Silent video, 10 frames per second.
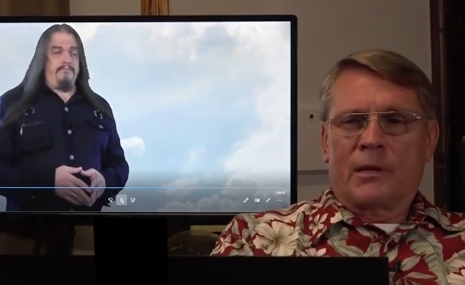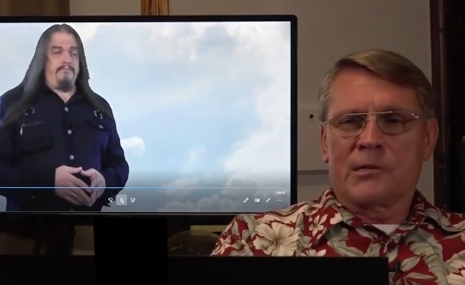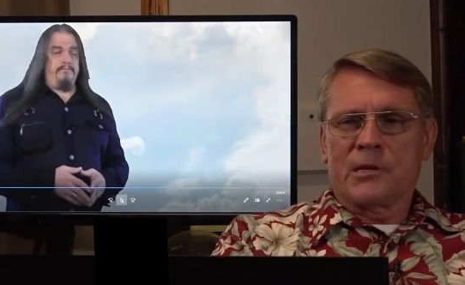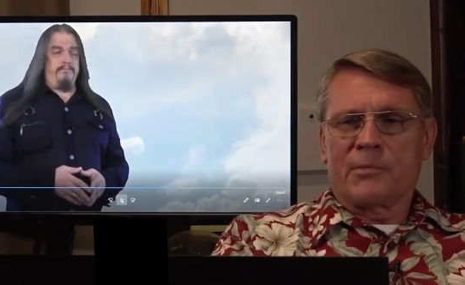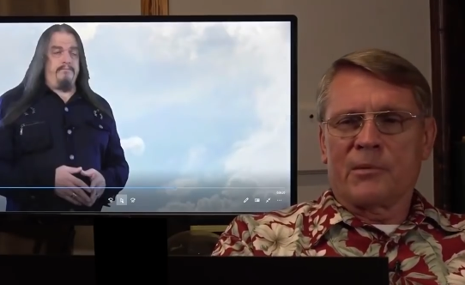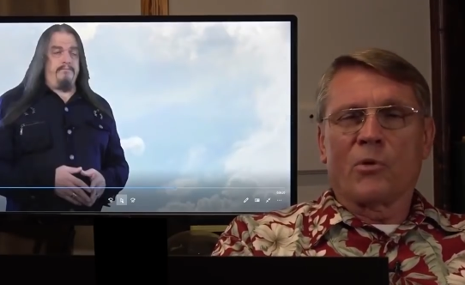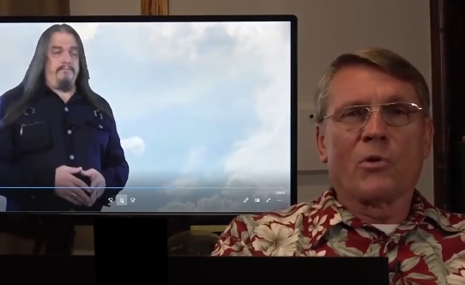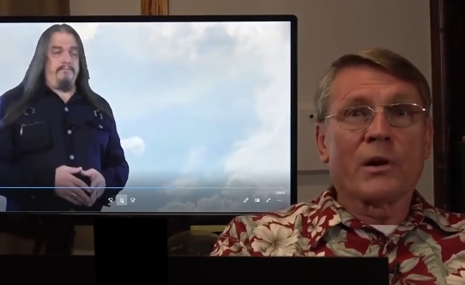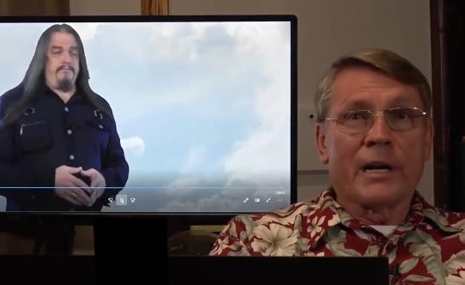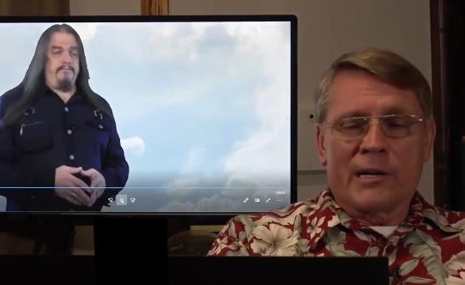Speaker 1: Get something more
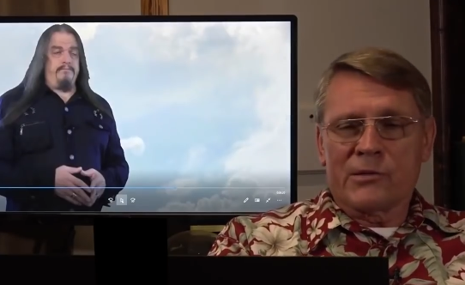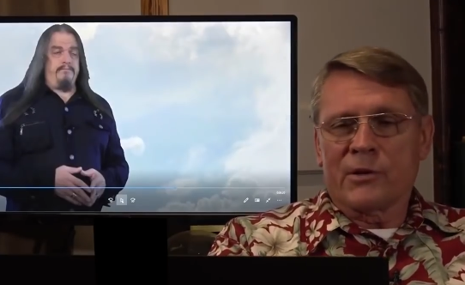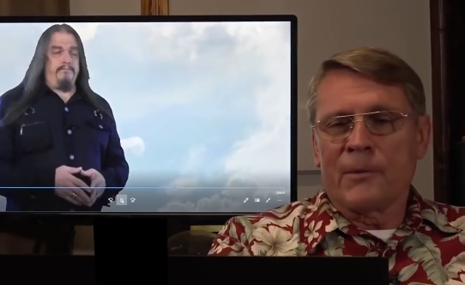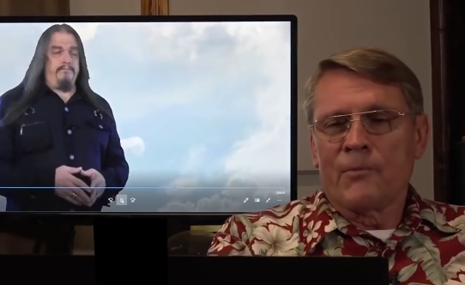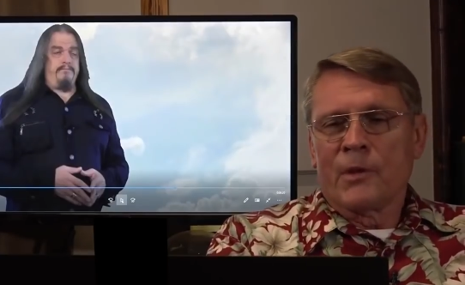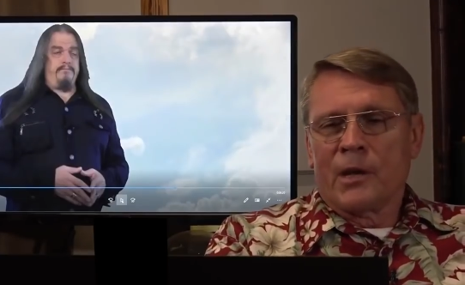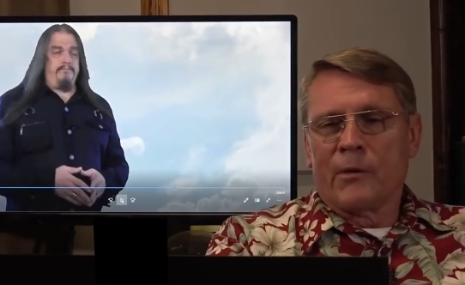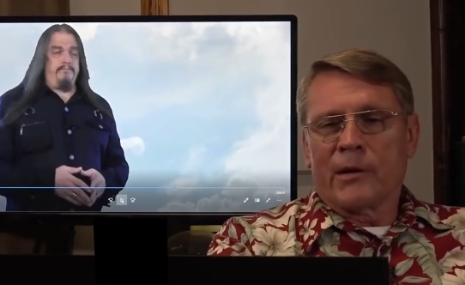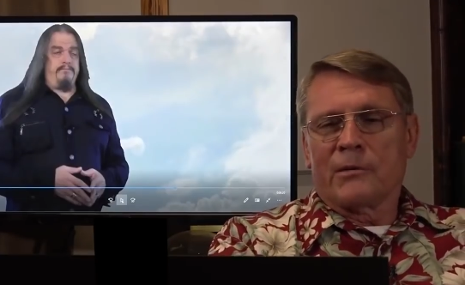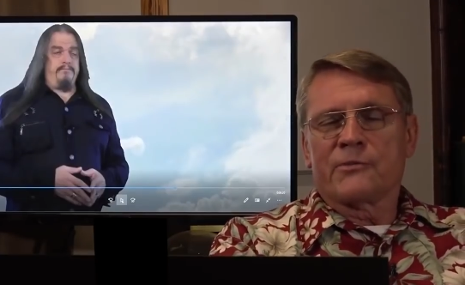organized, okay?
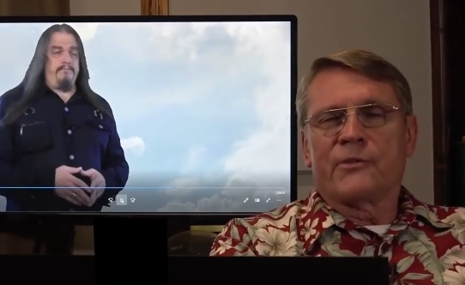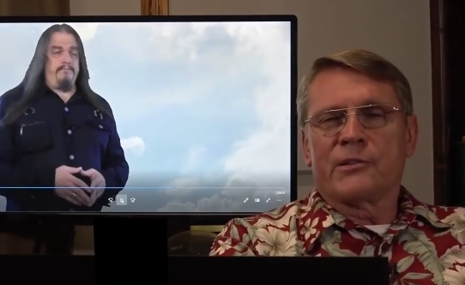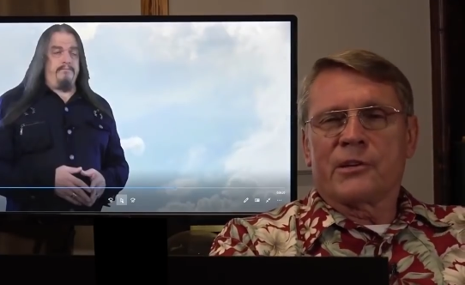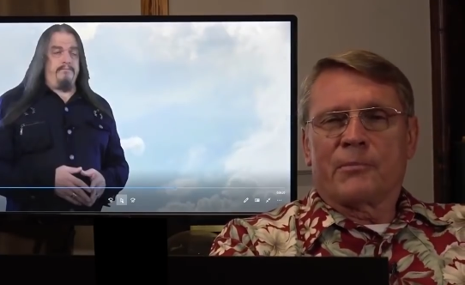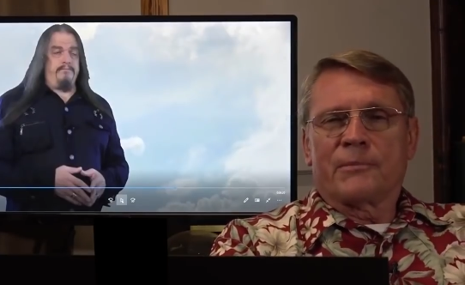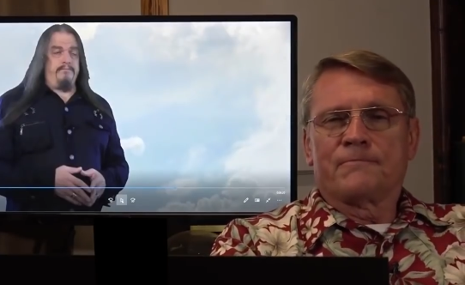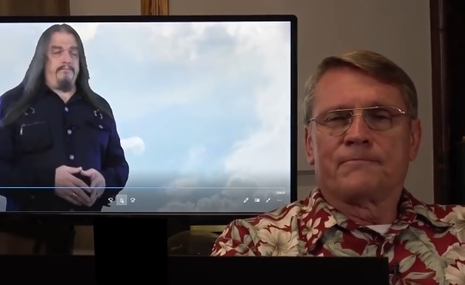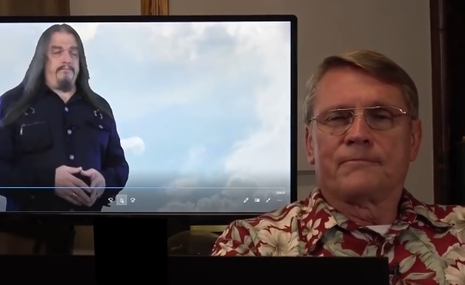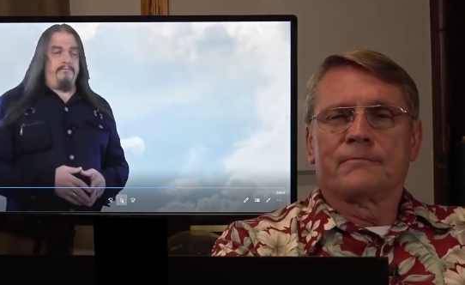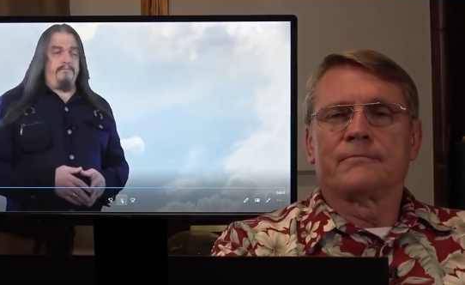Here we go, let's finish up here.
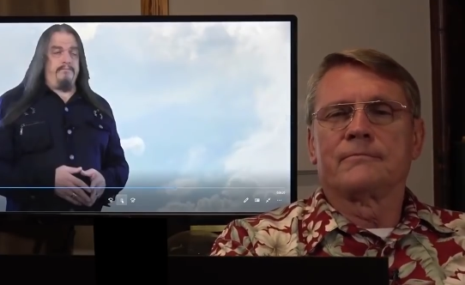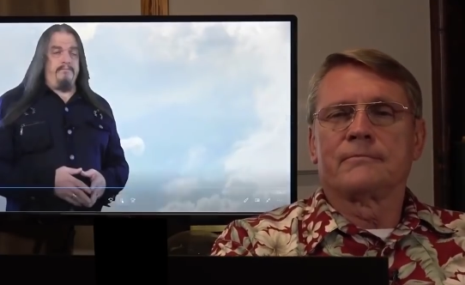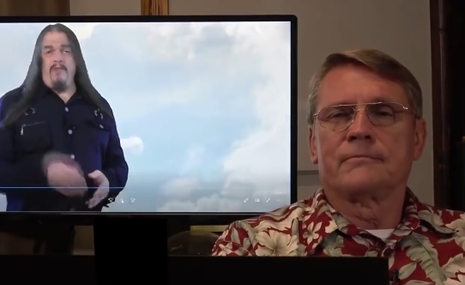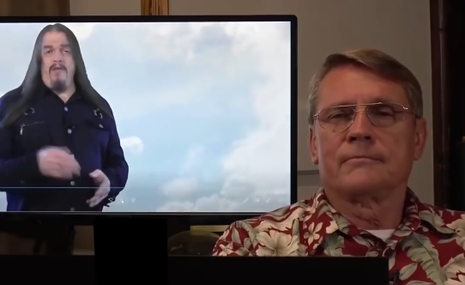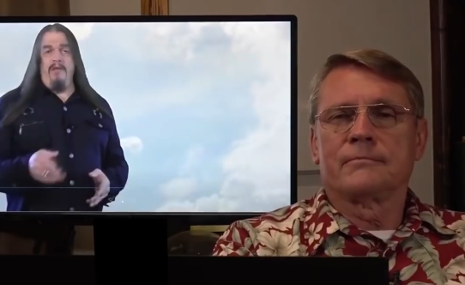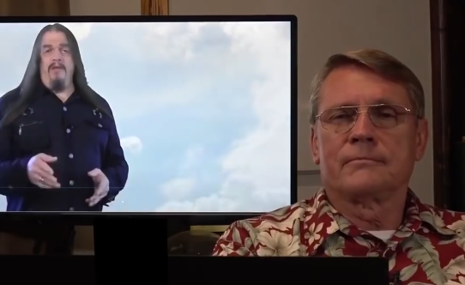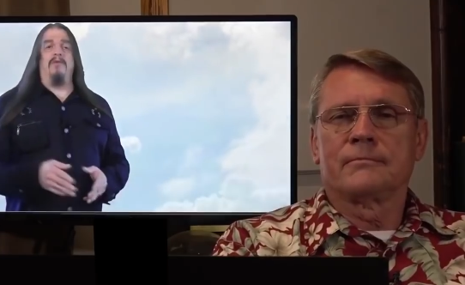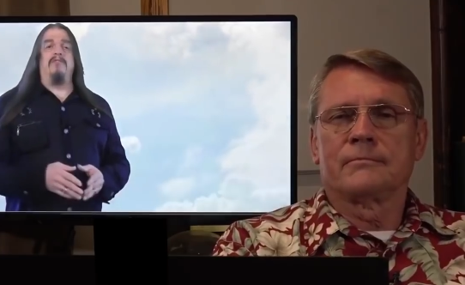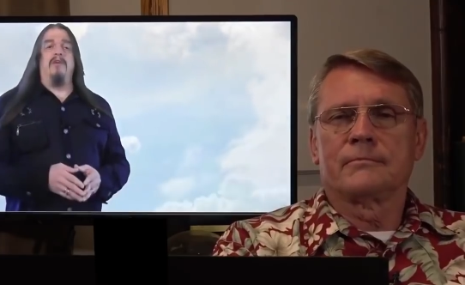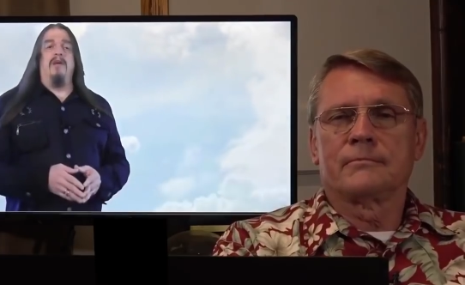
Speaker 2: And
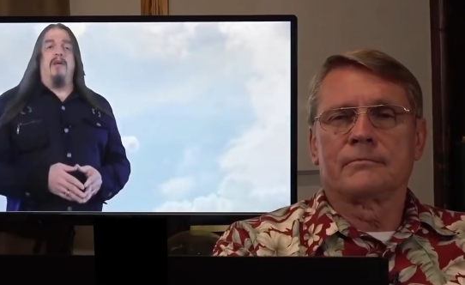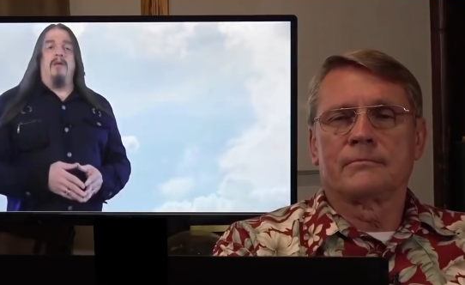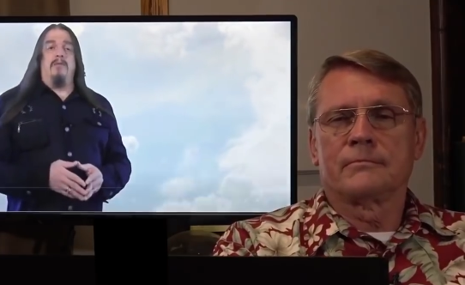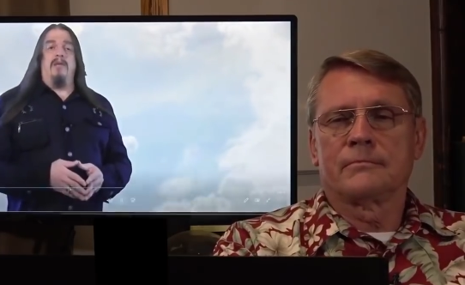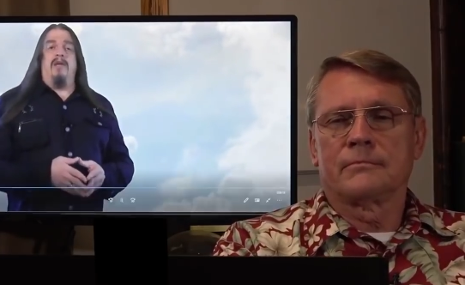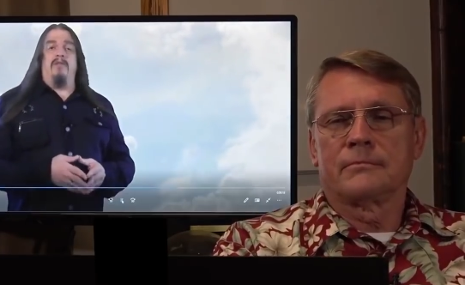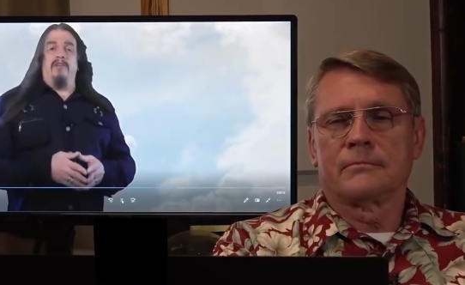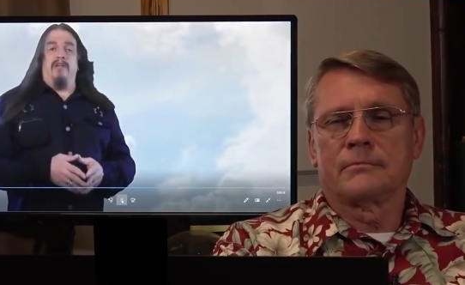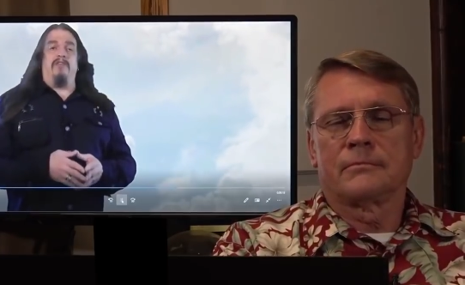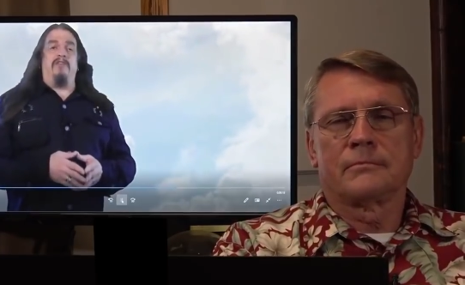then, of course, we
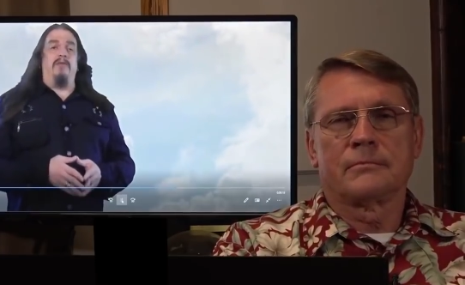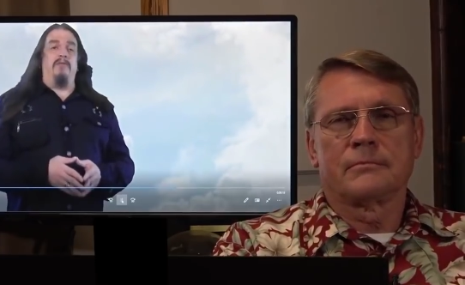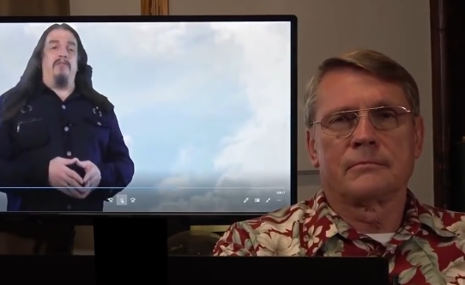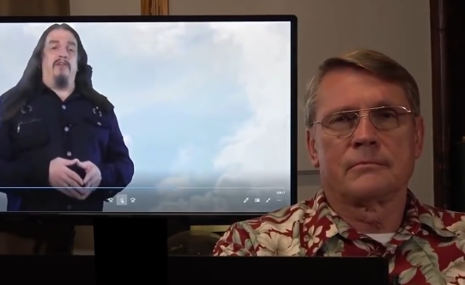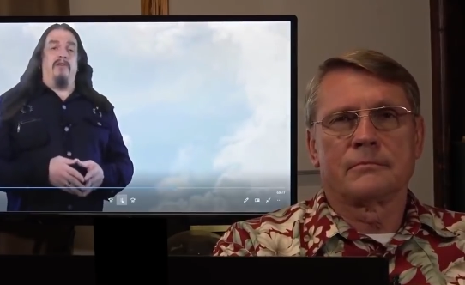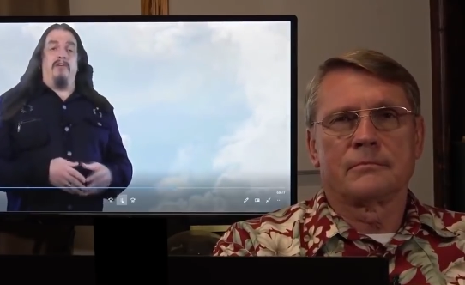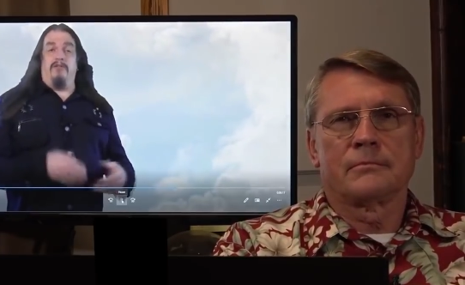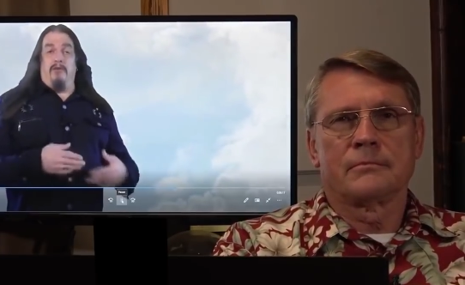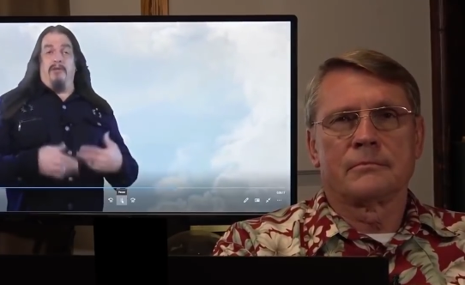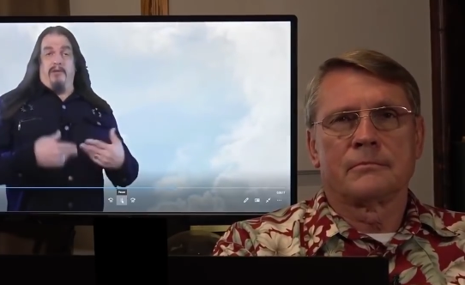have genetic sequencing
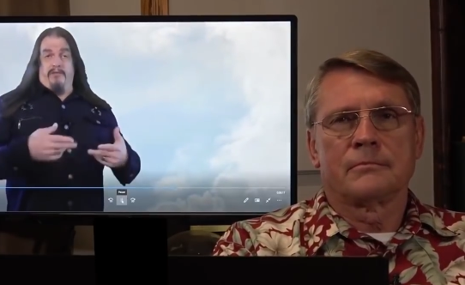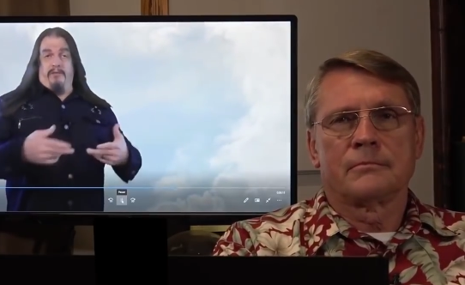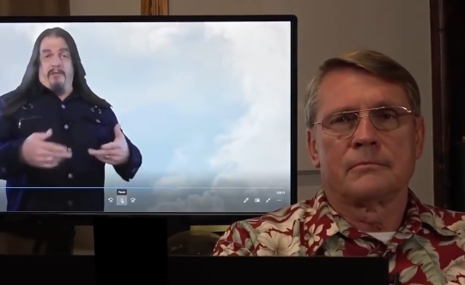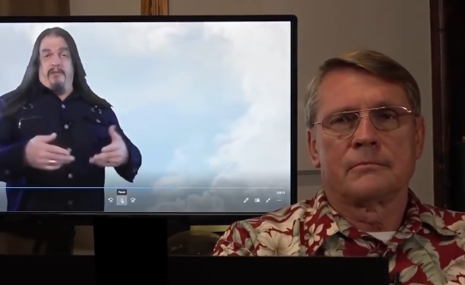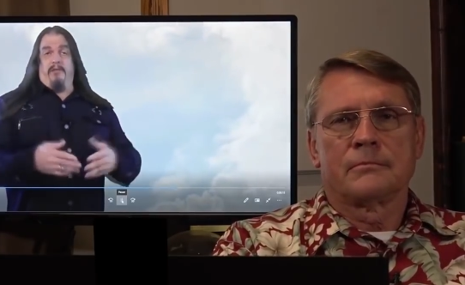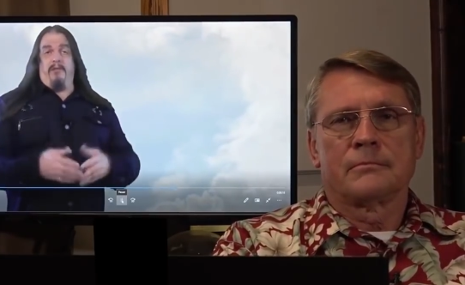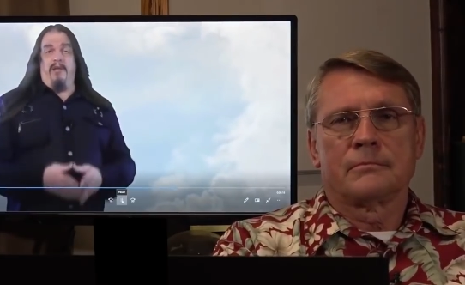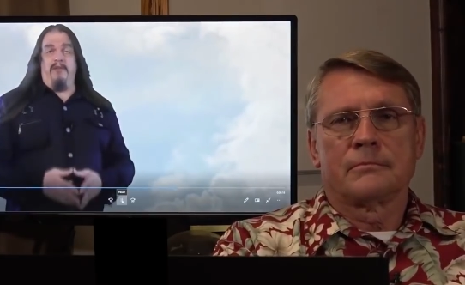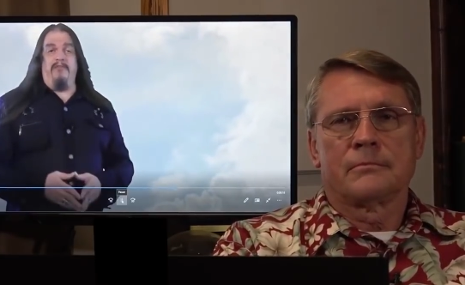to determine their familial